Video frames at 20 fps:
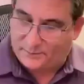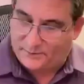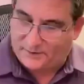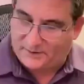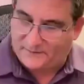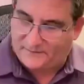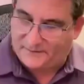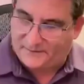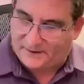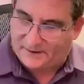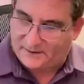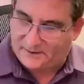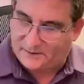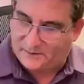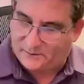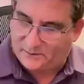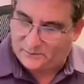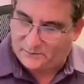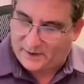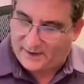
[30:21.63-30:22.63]
perfect,
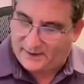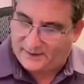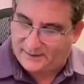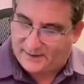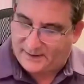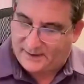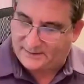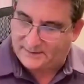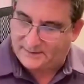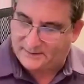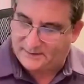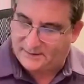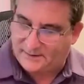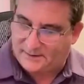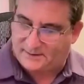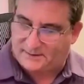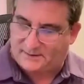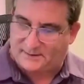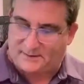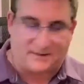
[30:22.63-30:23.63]
right? That's
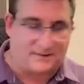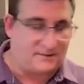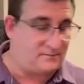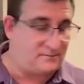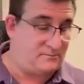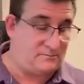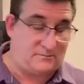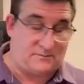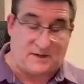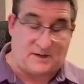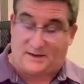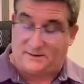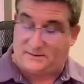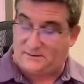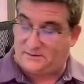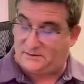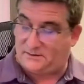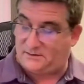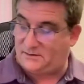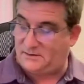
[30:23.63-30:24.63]
the
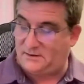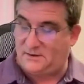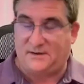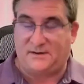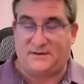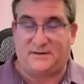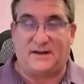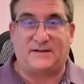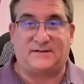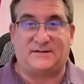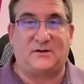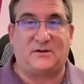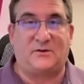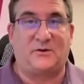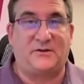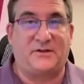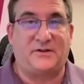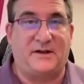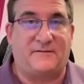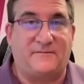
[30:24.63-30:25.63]

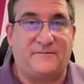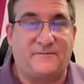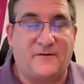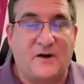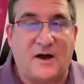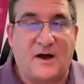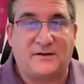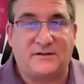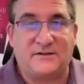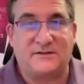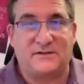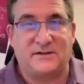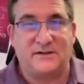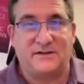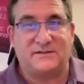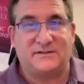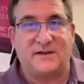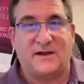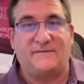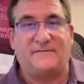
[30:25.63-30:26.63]
whole thing. Frox
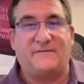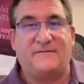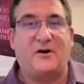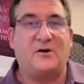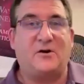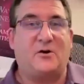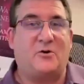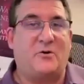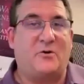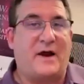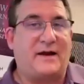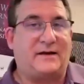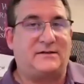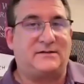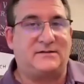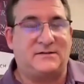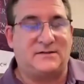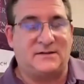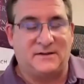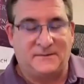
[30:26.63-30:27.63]
is
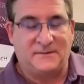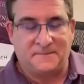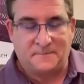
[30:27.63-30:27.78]
Frox.